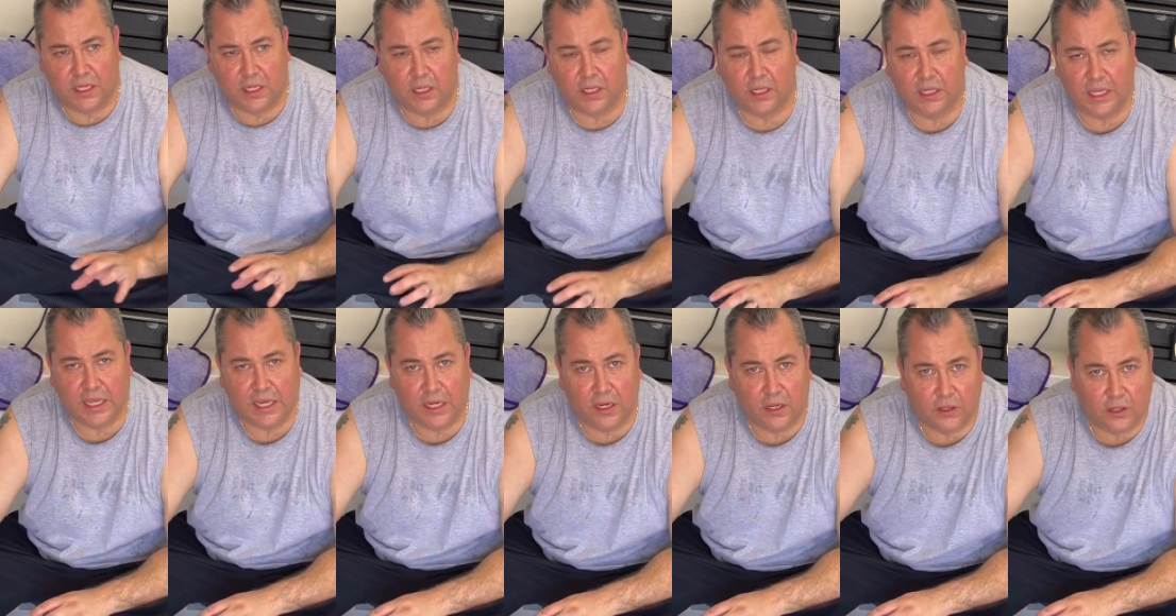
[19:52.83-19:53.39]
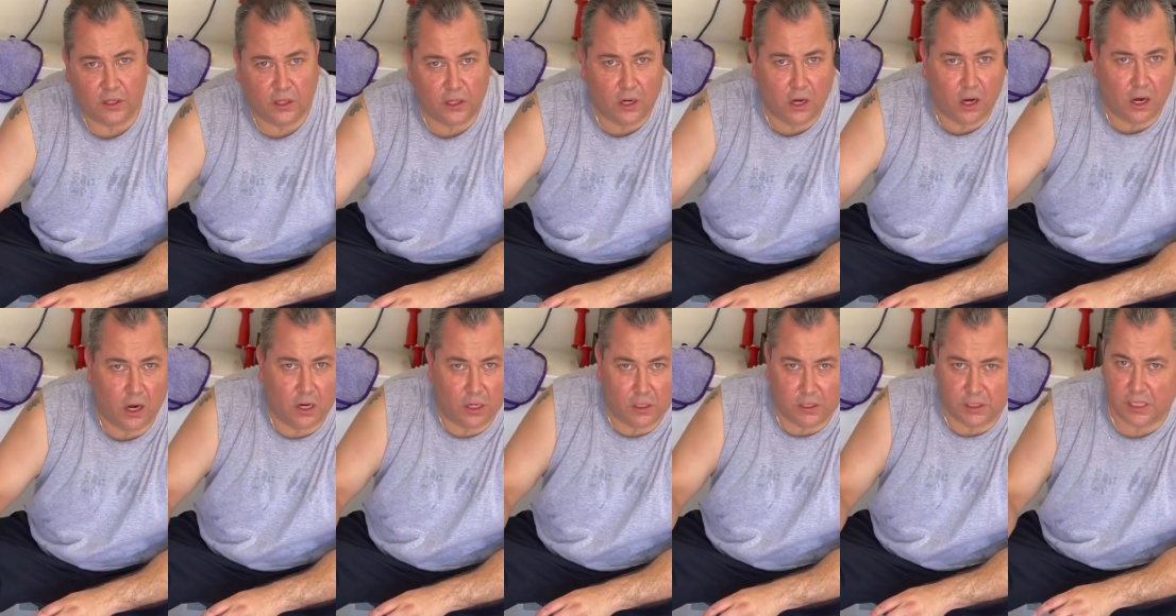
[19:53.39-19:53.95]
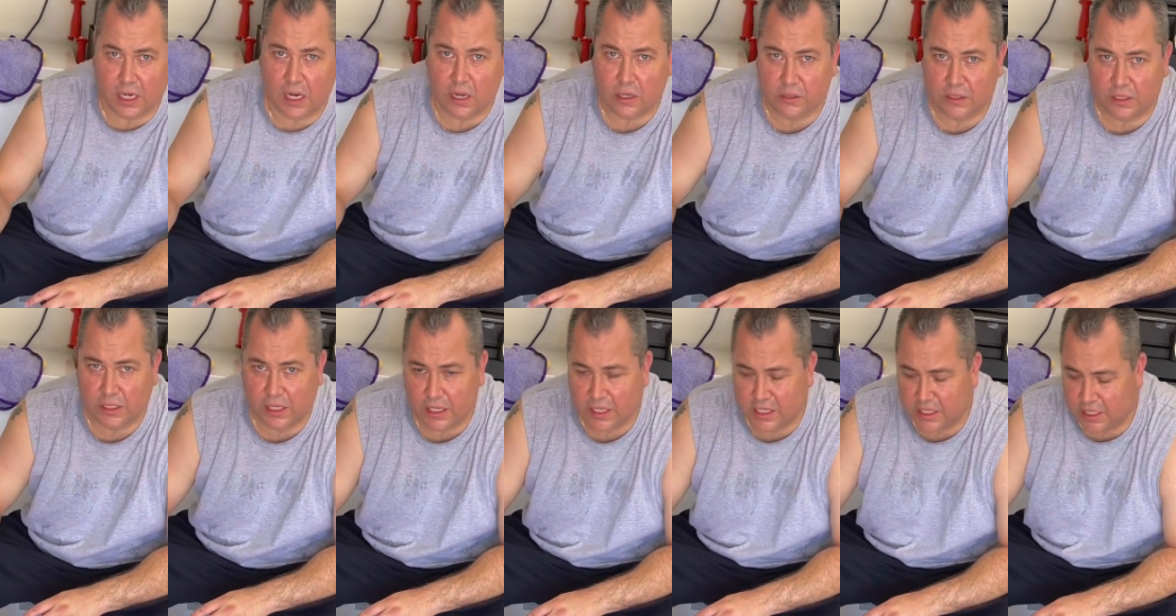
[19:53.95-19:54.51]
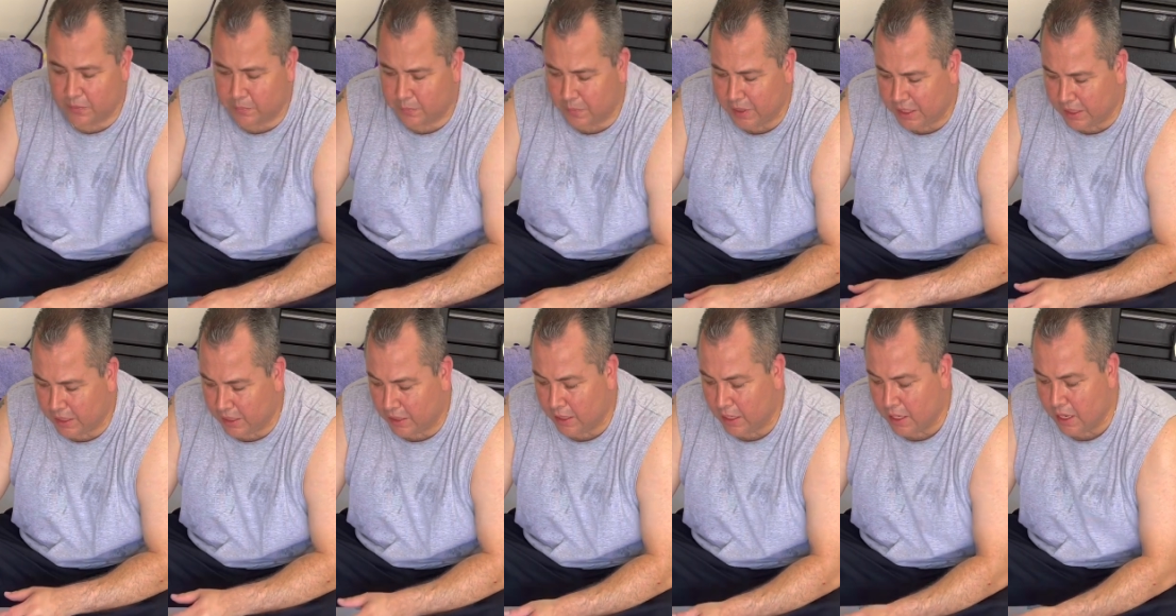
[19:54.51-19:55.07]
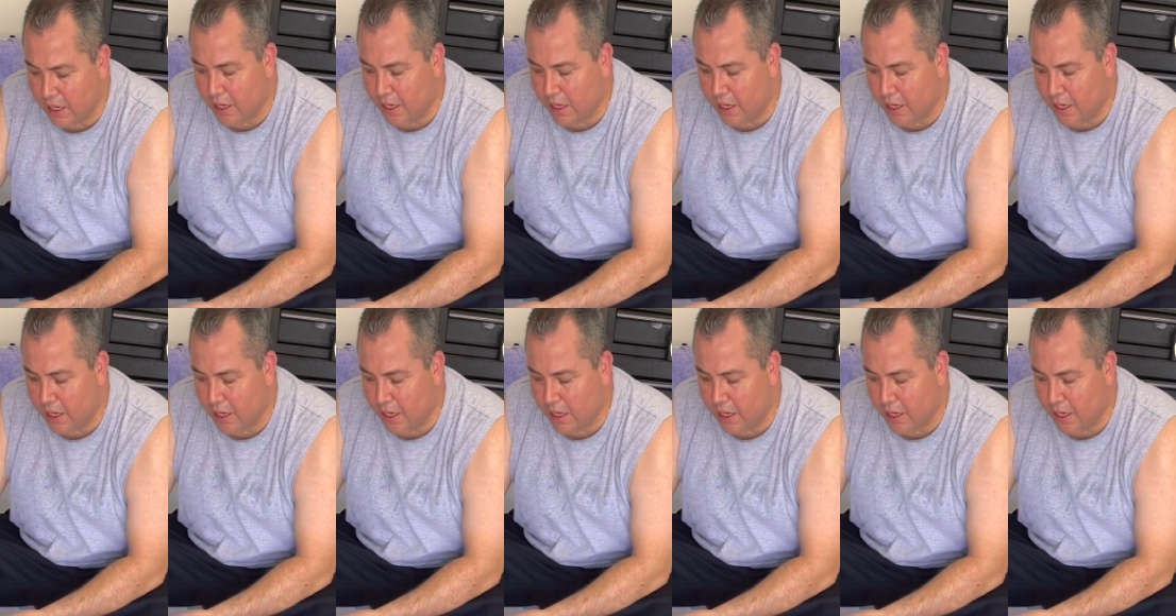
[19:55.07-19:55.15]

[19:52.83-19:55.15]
clean on the car. Sounds good to me.